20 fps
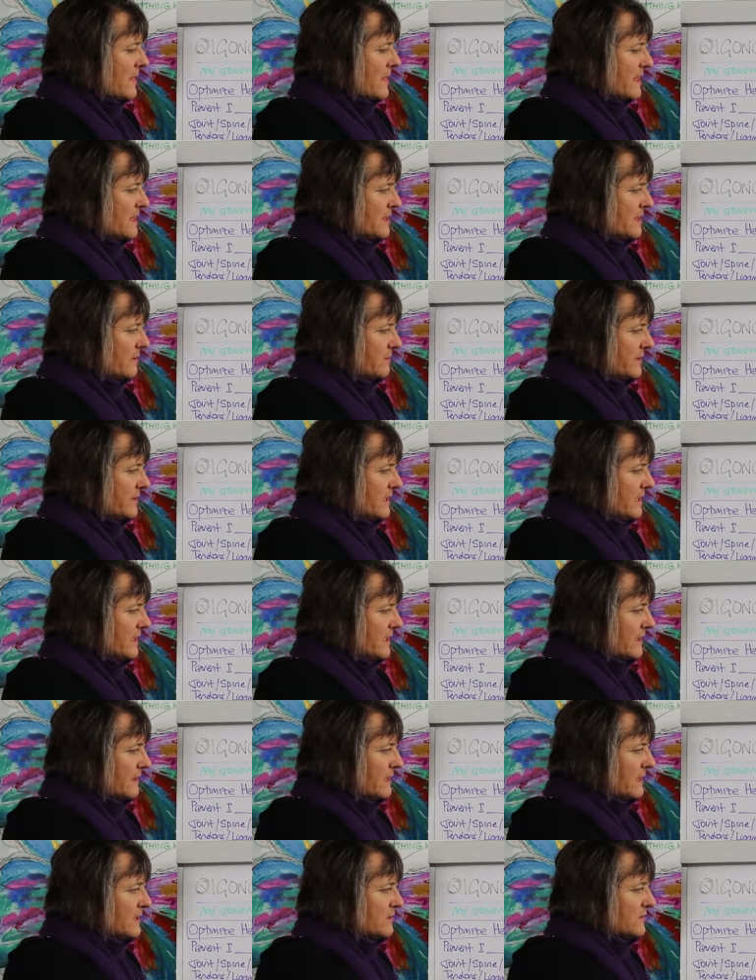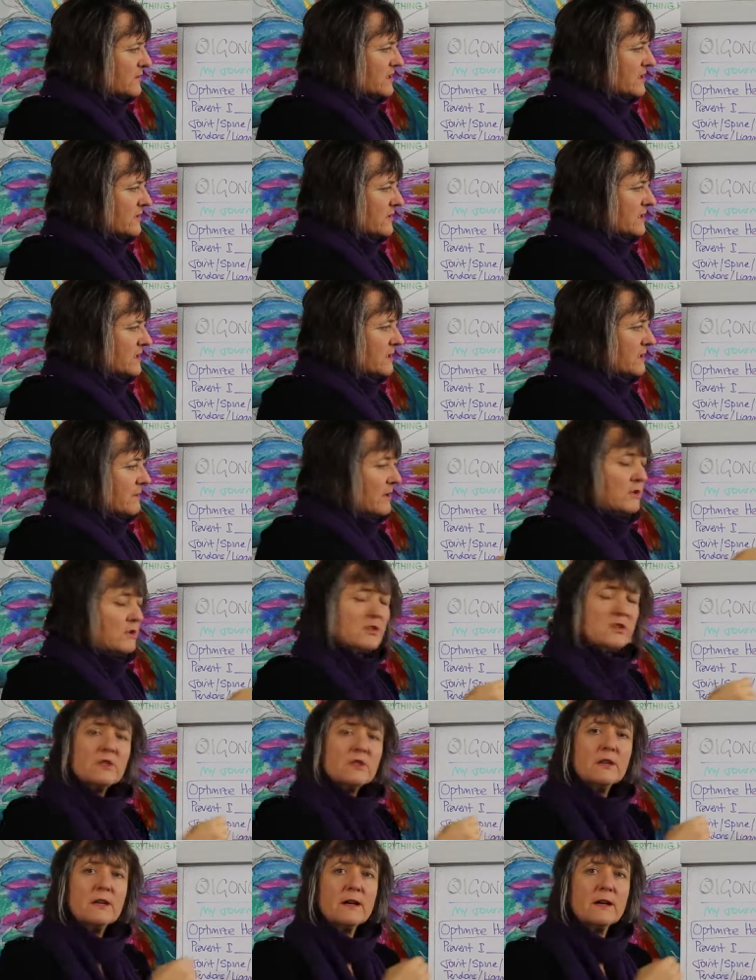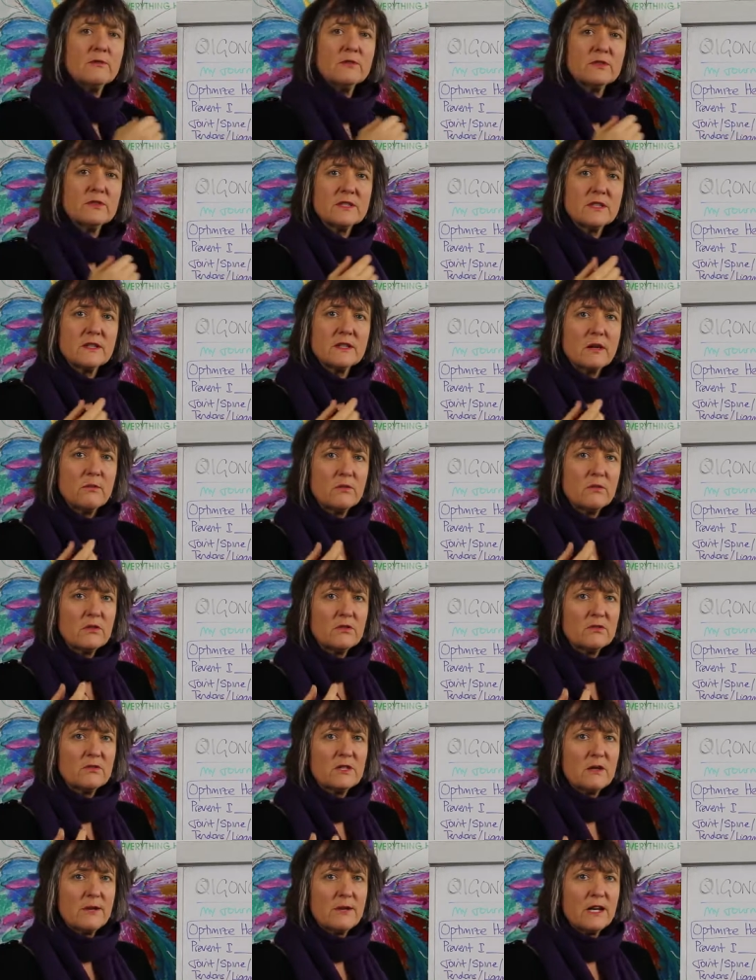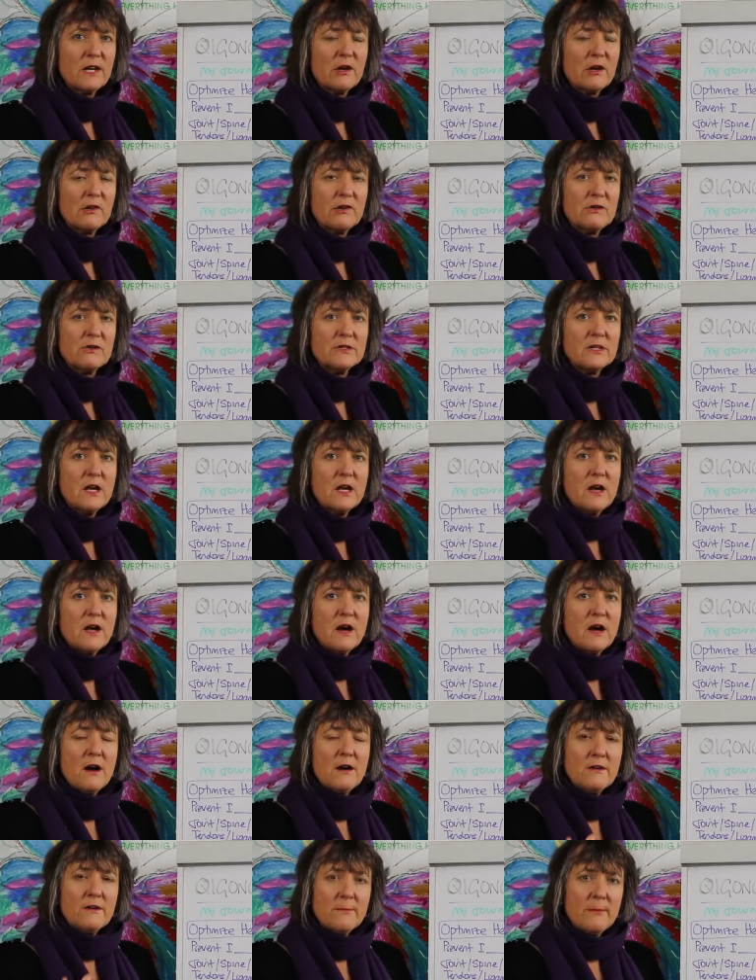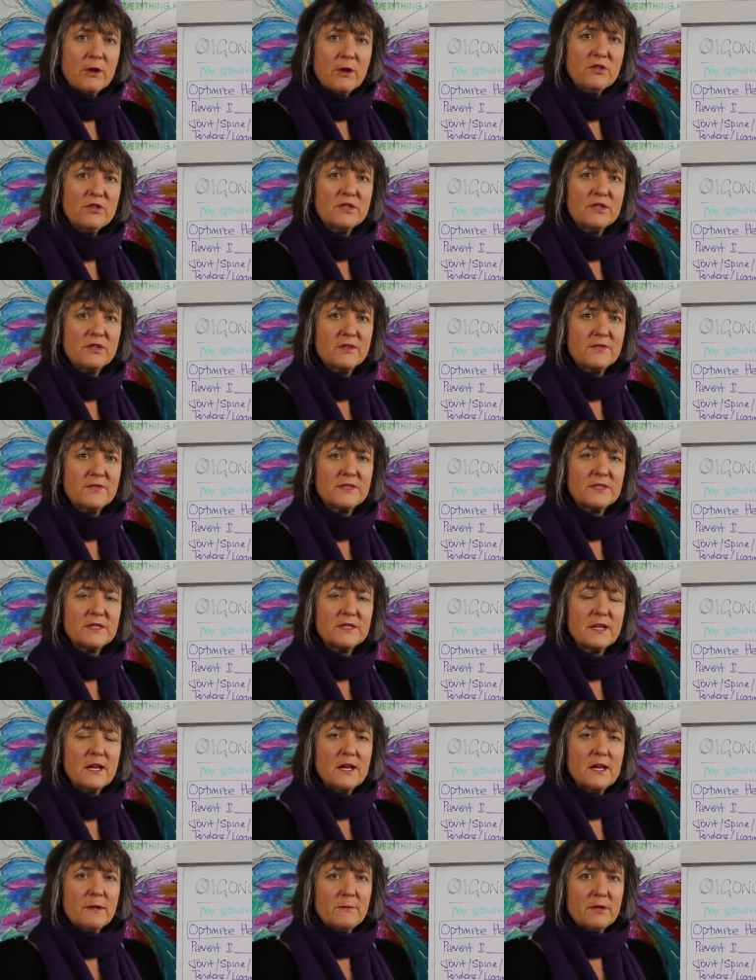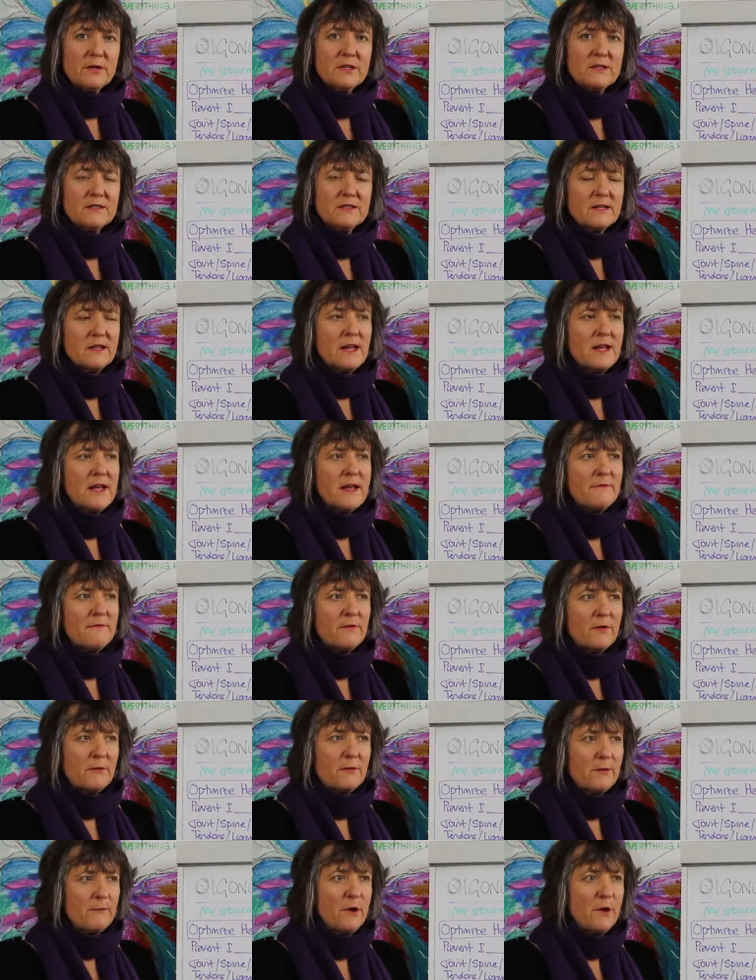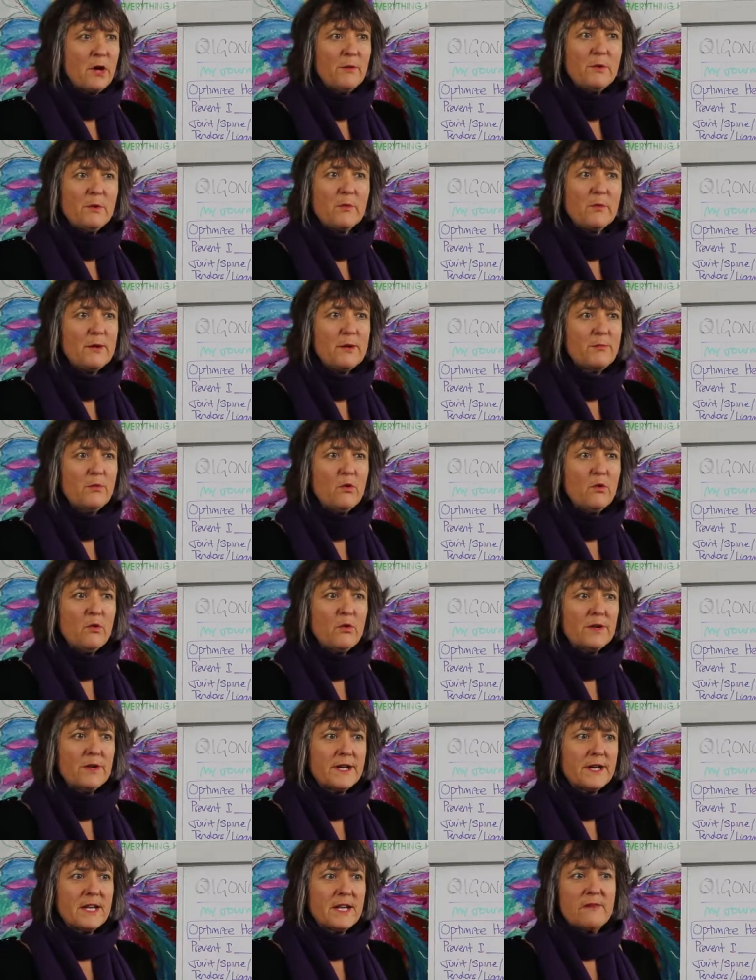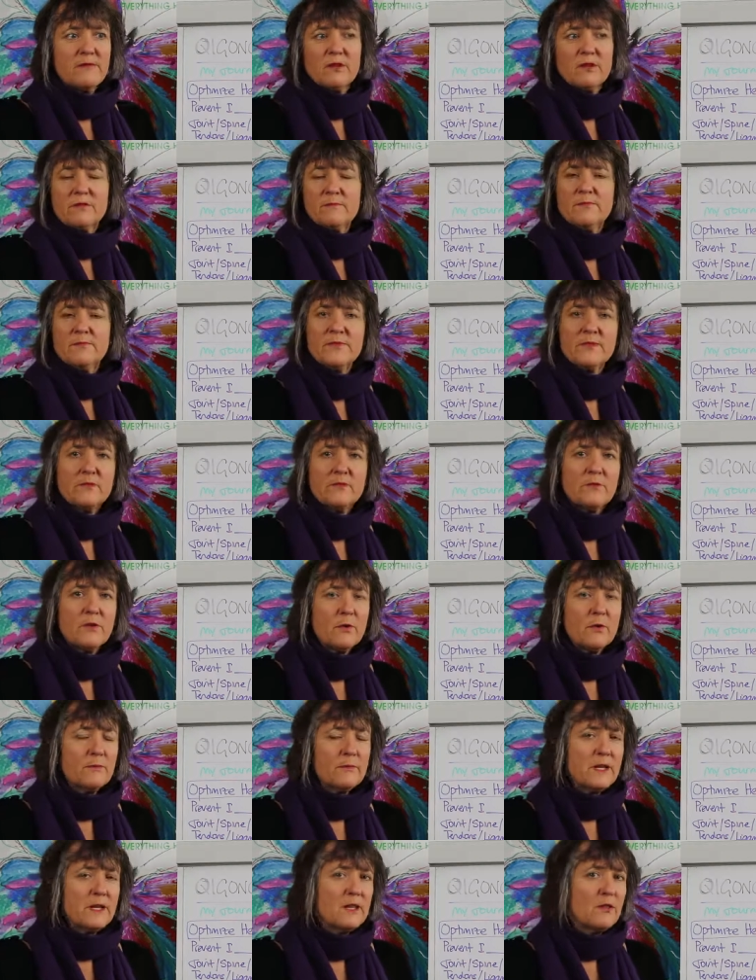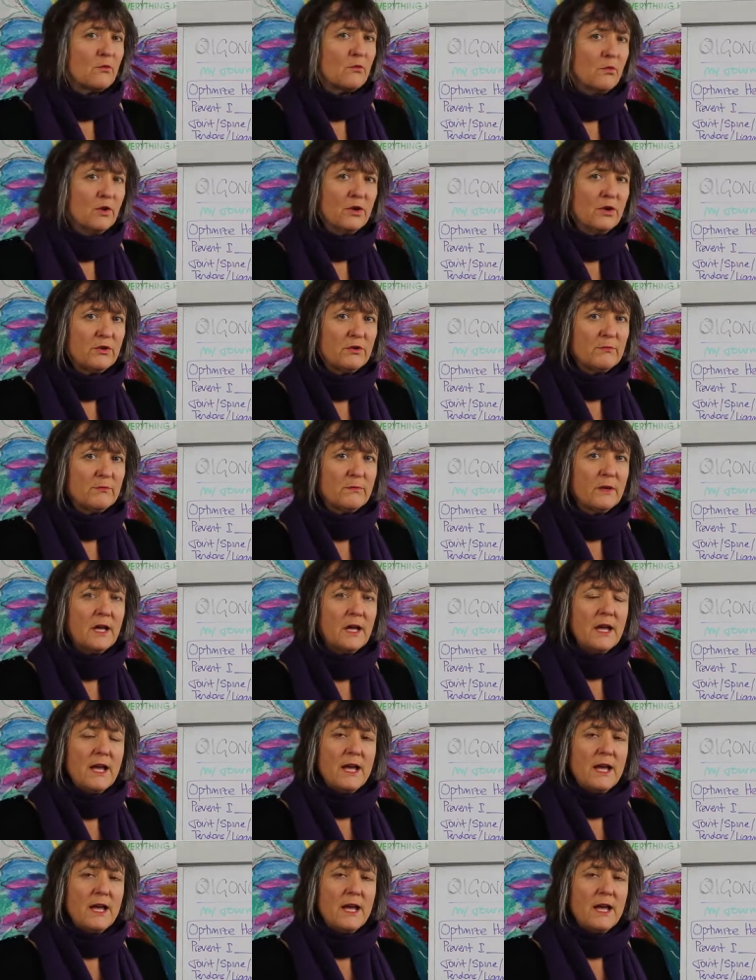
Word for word: in our being and also at an emotional level. So that will also include our emotions because from the moment we're born and even from in the womb,